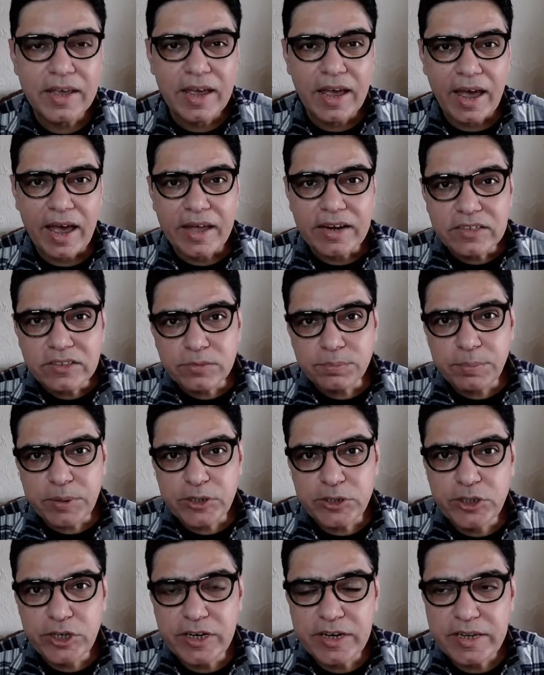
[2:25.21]
and
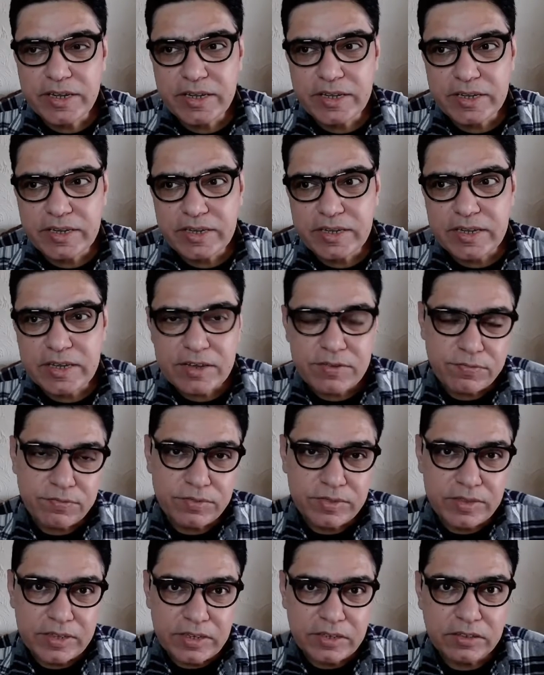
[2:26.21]
especially if
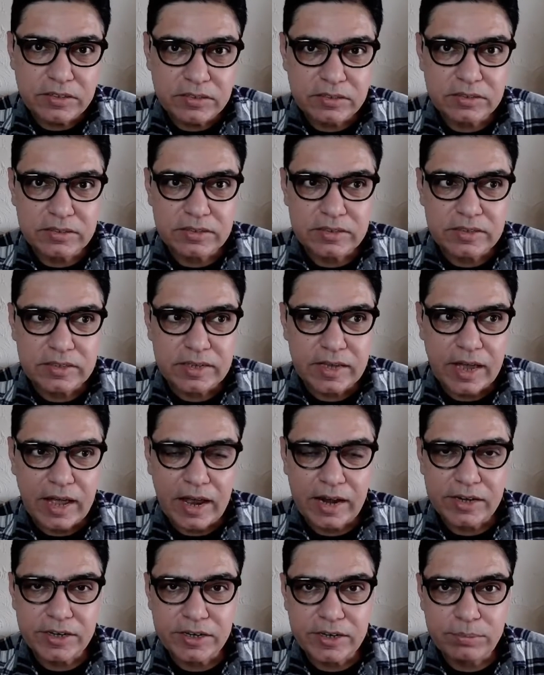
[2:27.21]
these
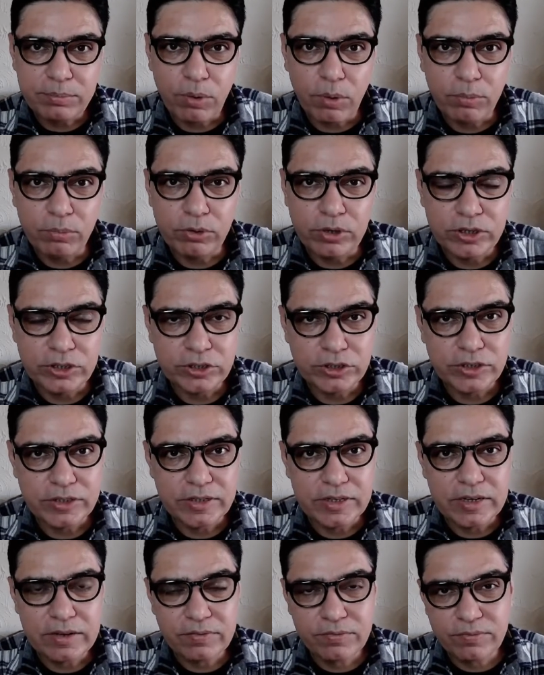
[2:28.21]
elderly population,
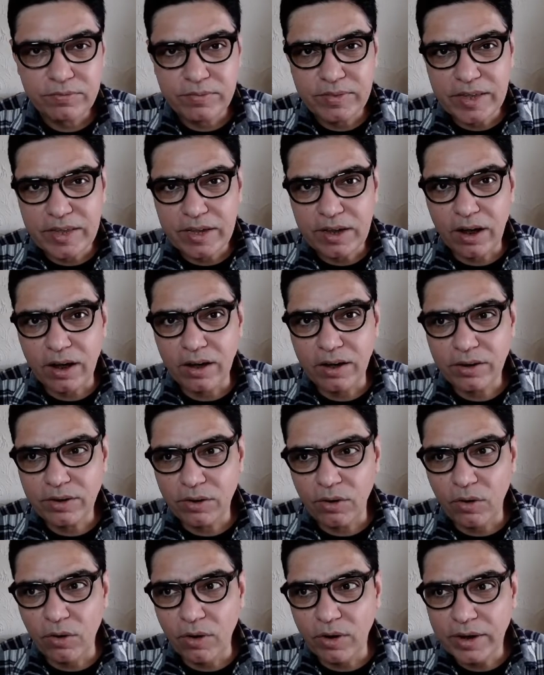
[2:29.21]
if they are
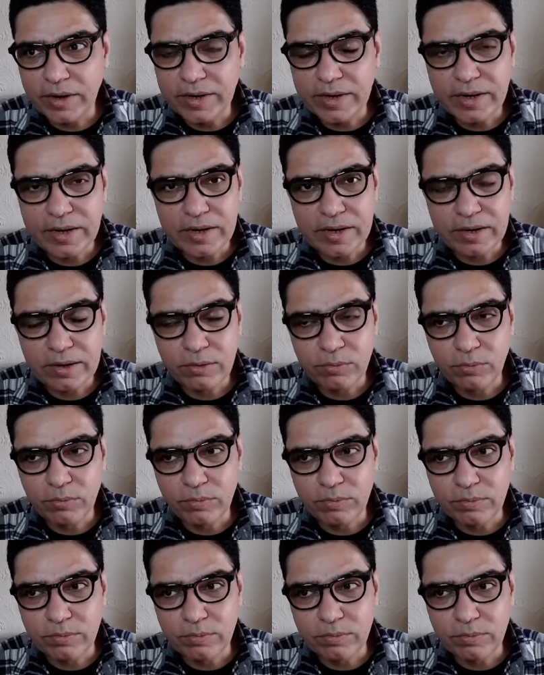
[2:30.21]
on